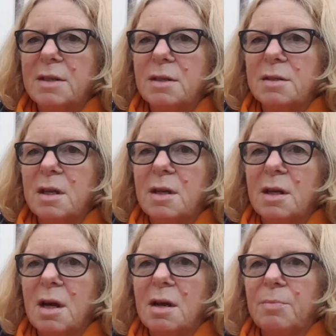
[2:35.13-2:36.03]
because I
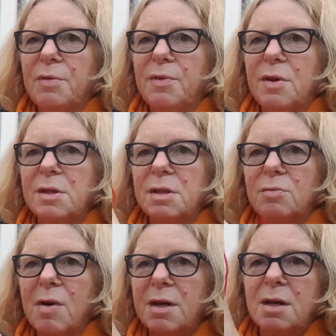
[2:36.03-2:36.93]
think I prefer it as
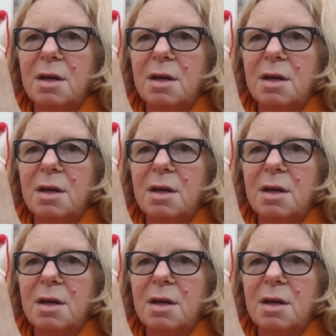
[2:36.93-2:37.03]
red.